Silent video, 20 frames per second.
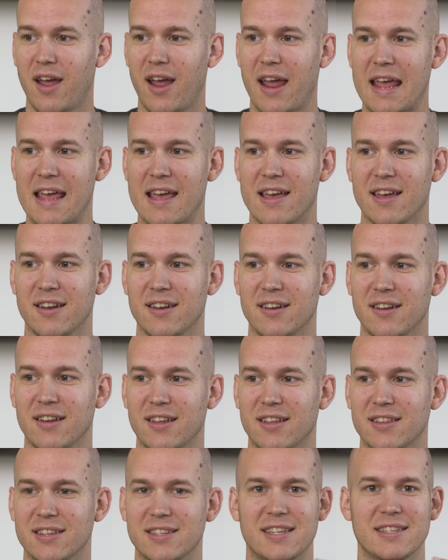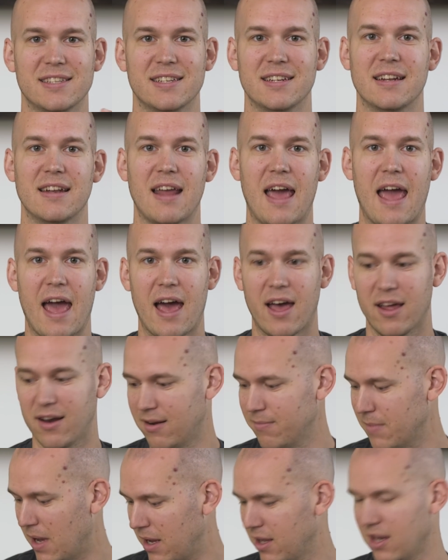And this isn't an ad.
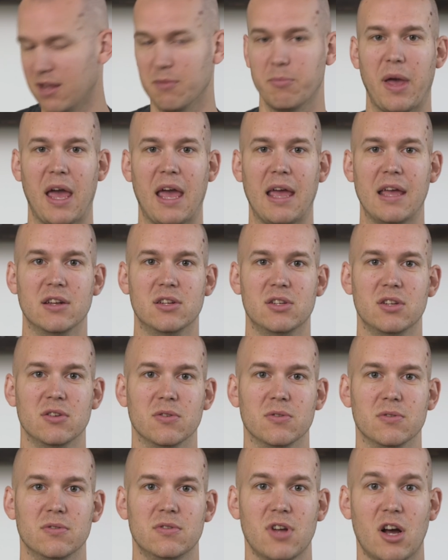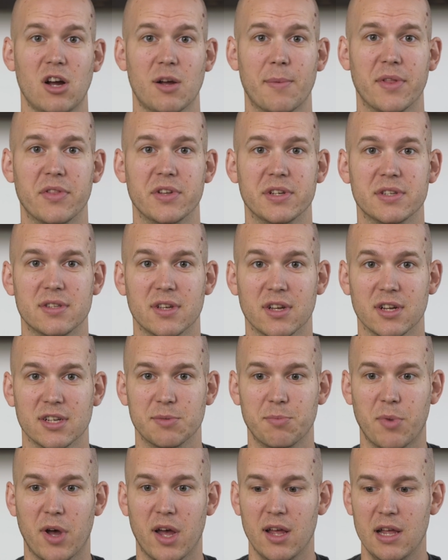I'm not getting paid to talk about these
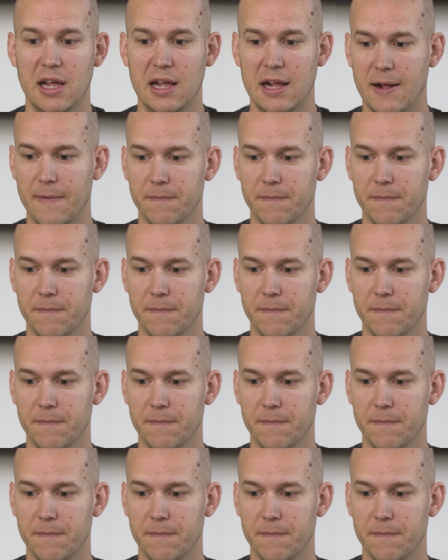things, but